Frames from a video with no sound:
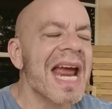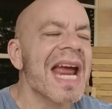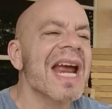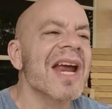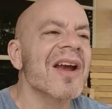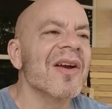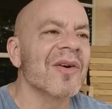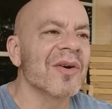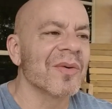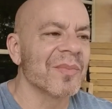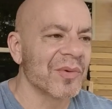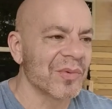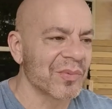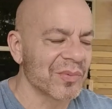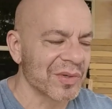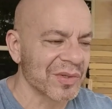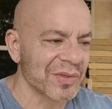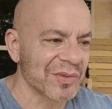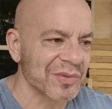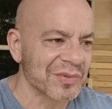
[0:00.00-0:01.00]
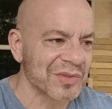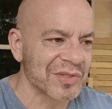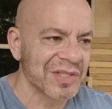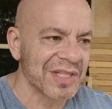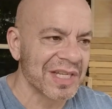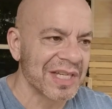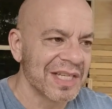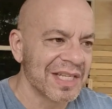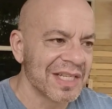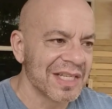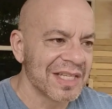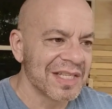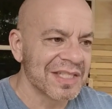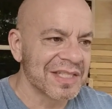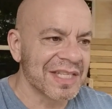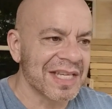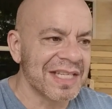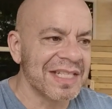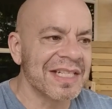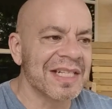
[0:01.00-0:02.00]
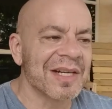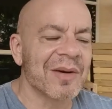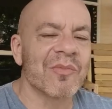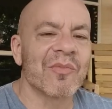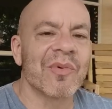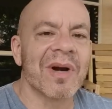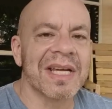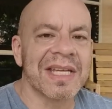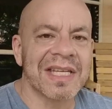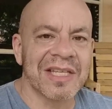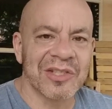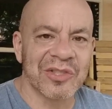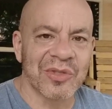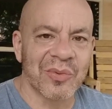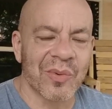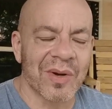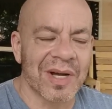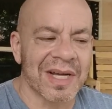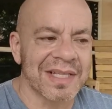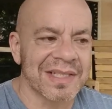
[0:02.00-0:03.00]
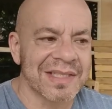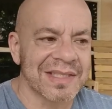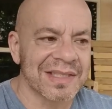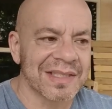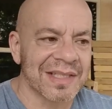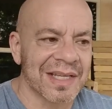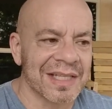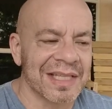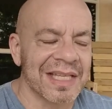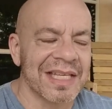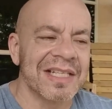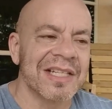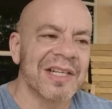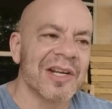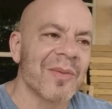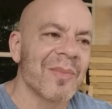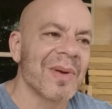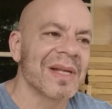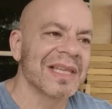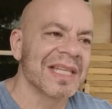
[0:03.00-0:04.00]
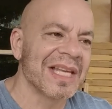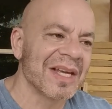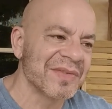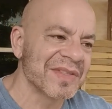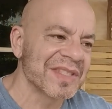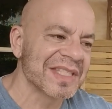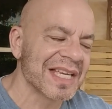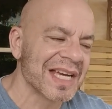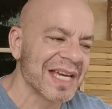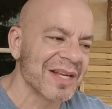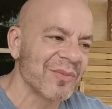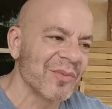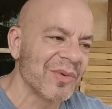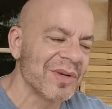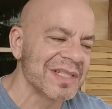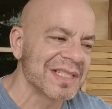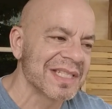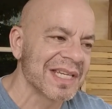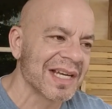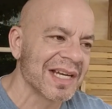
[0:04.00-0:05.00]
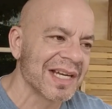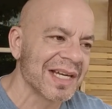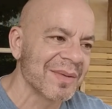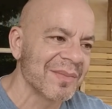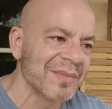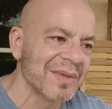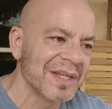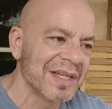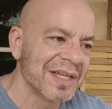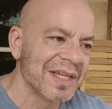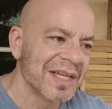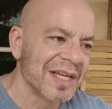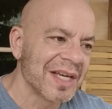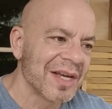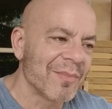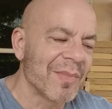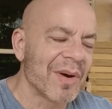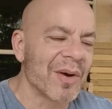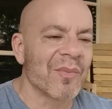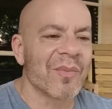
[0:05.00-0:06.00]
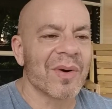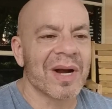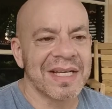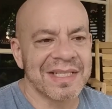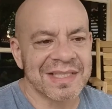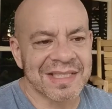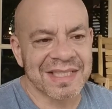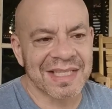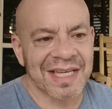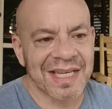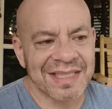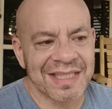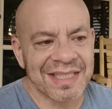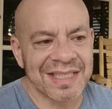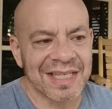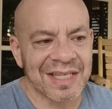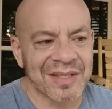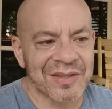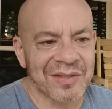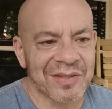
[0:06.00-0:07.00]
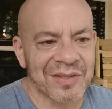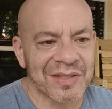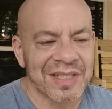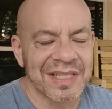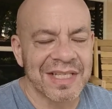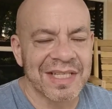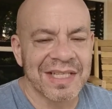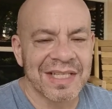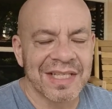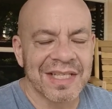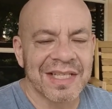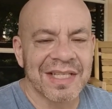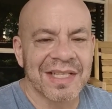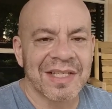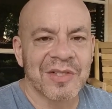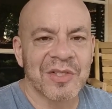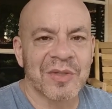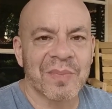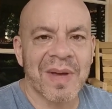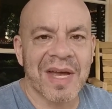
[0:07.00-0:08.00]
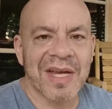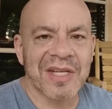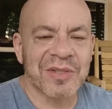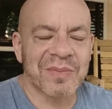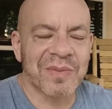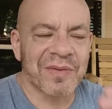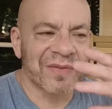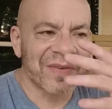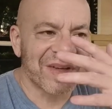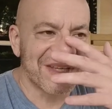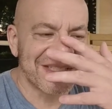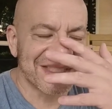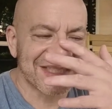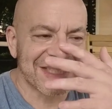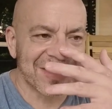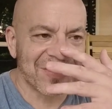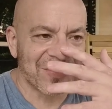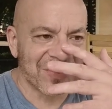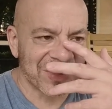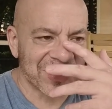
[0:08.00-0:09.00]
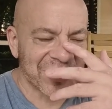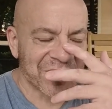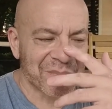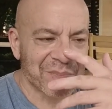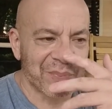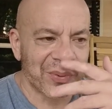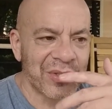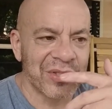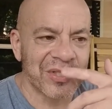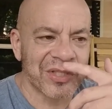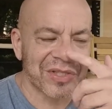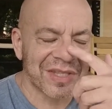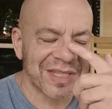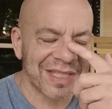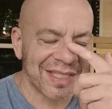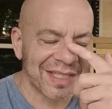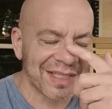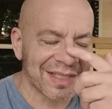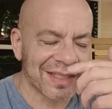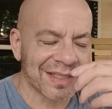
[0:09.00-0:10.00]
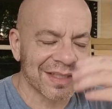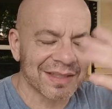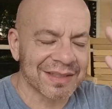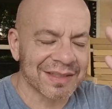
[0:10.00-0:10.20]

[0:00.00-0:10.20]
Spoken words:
terrible roads. So I ended up wrecking twice. I landed on my left side one time, my right side the other, smashed my face in, which pushed the